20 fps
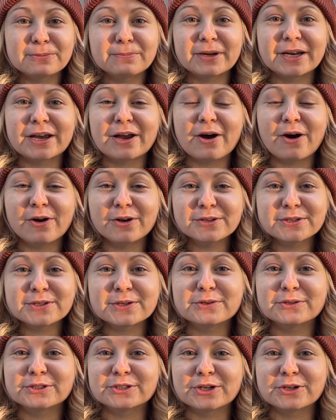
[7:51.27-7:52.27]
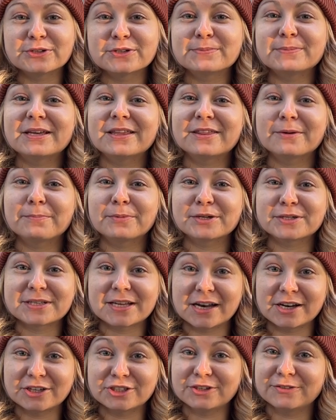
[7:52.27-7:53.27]
but it also shows me the
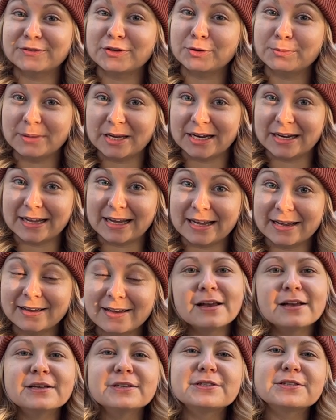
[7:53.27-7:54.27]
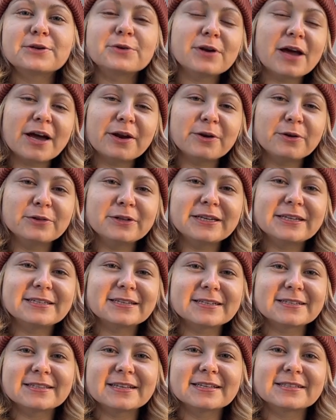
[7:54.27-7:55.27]
percentage of humidity. So not only
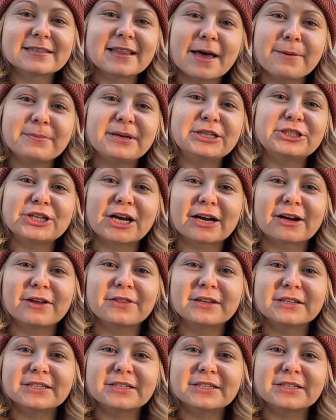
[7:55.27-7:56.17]
does this let me check on the